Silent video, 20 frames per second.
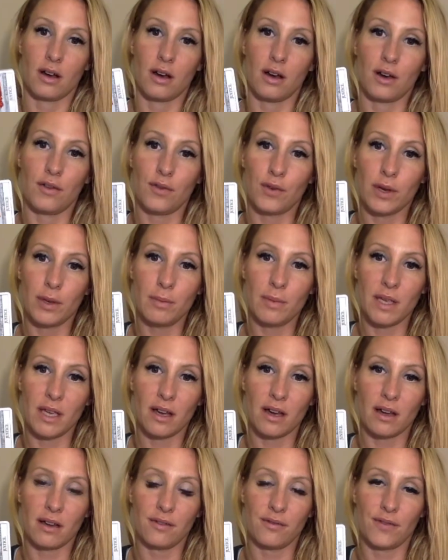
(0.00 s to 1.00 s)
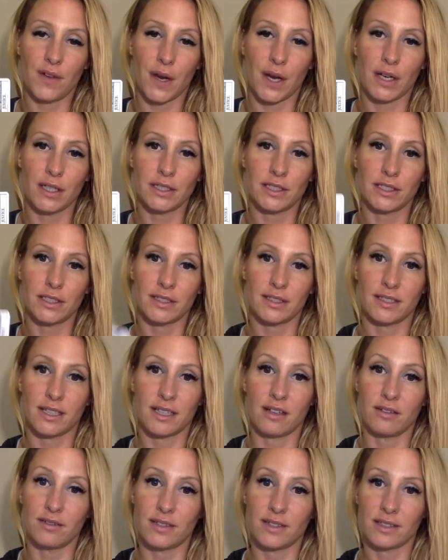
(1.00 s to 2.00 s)
avoid being unfair to
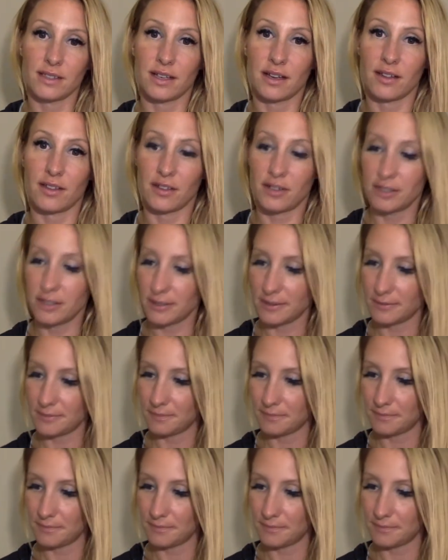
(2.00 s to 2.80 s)
yourself and to others?